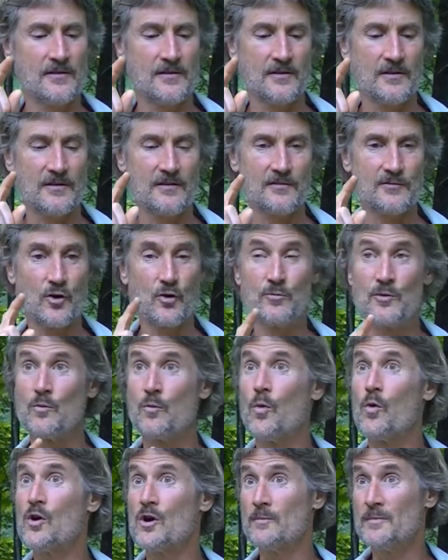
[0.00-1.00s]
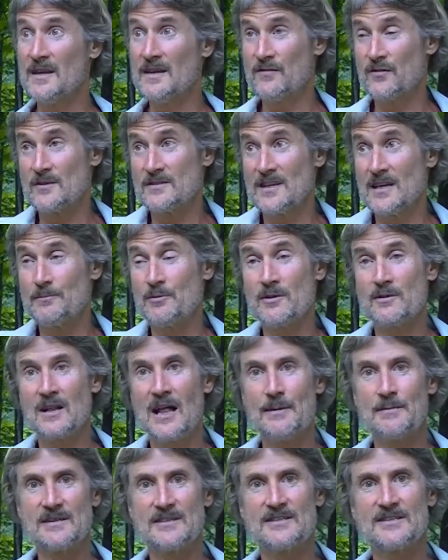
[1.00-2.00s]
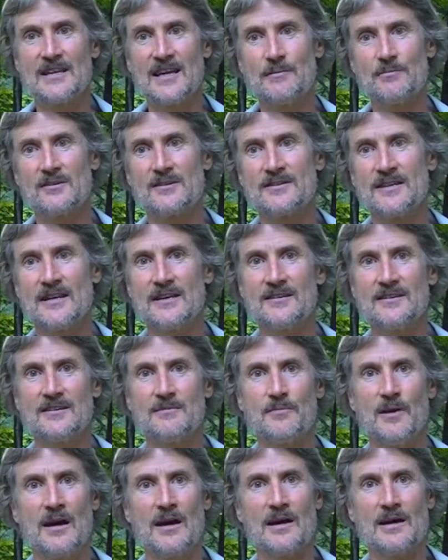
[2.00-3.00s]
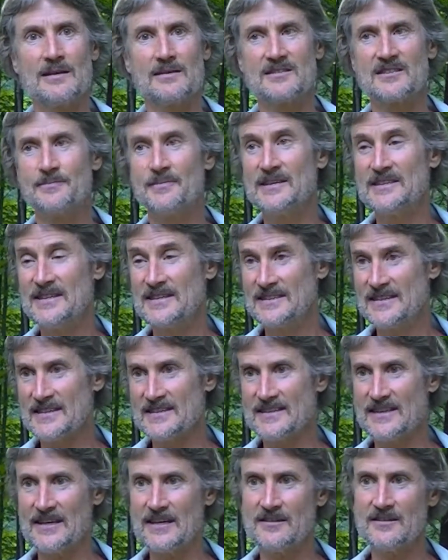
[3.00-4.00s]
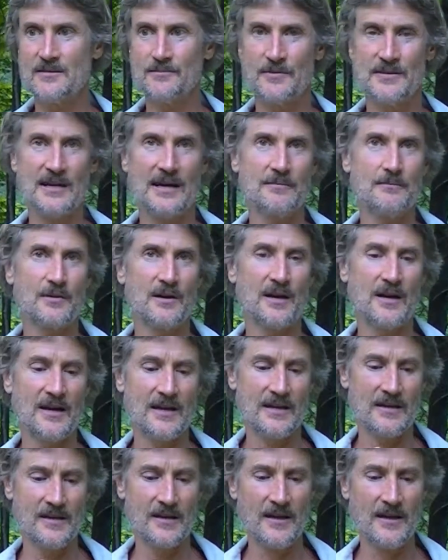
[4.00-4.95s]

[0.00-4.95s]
global warming, for example, climate destabilization, behind species extinction, behind